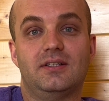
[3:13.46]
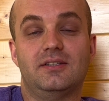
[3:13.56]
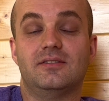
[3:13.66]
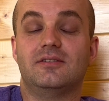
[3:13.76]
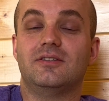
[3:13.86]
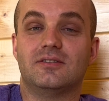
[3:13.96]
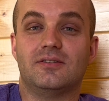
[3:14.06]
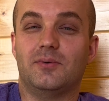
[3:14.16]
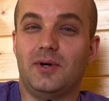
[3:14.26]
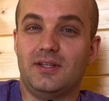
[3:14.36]
This is just
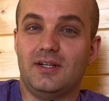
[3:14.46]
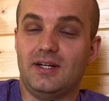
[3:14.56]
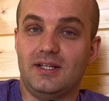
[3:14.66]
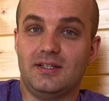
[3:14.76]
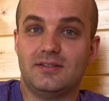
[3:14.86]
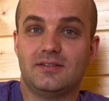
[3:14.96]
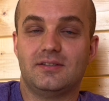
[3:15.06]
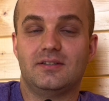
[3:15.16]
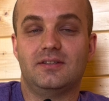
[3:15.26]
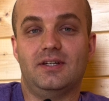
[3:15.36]
the way that it is.
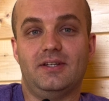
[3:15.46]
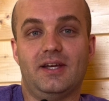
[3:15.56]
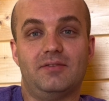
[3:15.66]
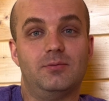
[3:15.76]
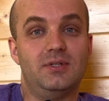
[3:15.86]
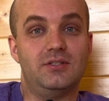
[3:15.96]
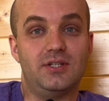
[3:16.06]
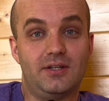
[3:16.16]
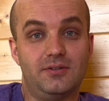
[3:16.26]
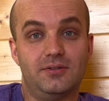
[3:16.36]
And you have to be
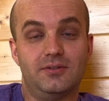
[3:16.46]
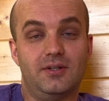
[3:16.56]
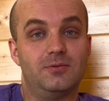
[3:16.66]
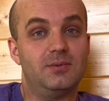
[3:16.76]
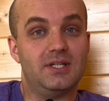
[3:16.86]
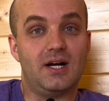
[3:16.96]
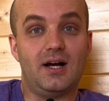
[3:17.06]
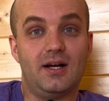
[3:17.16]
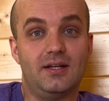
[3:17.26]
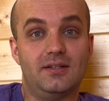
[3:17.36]
gentle, you have to be
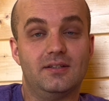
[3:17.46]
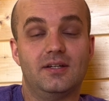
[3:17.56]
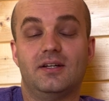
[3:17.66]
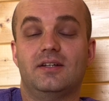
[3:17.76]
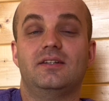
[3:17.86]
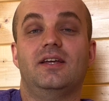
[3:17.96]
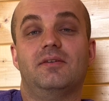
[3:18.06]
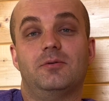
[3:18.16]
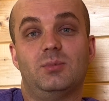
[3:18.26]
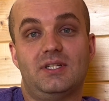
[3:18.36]
kind, you have
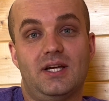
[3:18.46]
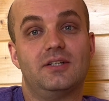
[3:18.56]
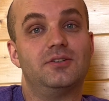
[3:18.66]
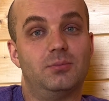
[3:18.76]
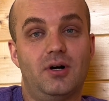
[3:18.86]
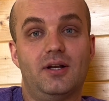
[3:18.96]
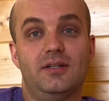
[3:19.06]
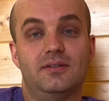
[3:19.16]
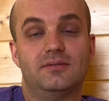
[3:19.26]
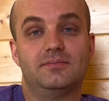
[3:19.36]
to protect your
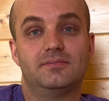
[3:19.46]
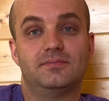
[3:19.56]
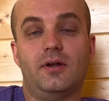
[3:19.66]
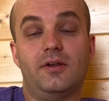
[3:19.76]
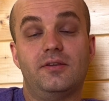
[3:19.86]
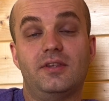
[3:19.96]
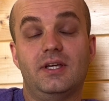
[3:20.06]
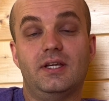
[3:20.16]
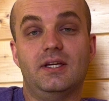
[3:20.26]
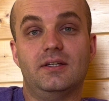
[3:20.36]
body. Another
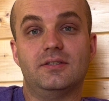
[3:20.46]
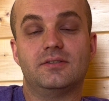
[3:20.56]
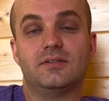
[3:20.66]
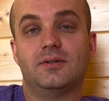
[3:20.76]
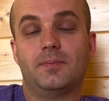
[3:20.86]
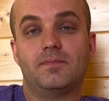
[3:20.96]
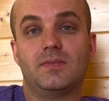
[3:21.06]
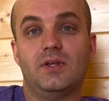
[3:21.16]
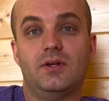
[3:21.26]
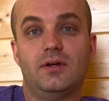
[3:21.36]
thing is
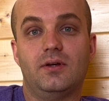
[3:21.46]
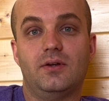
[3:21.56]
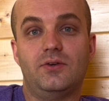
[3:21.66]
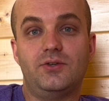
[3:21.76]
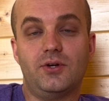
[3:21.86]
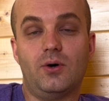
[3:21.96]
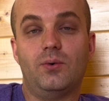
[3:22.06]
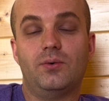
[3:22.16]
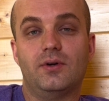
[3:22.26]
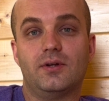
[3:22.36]

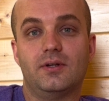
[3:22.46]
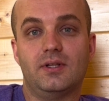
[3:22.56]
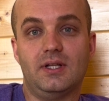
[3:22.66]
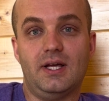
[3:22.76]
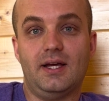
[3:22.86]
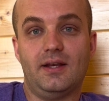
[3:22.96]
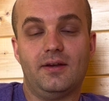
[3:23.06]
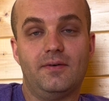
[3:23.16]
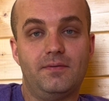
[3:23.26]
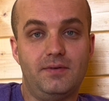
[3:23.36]
don't let
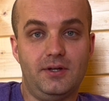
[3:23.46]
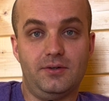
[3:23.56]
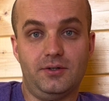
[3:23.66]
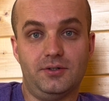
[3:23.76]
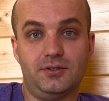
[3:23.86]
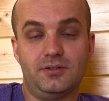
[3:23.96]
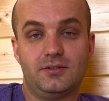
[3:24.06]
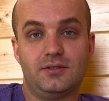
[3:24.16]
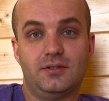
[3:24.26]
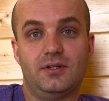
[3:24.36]
failures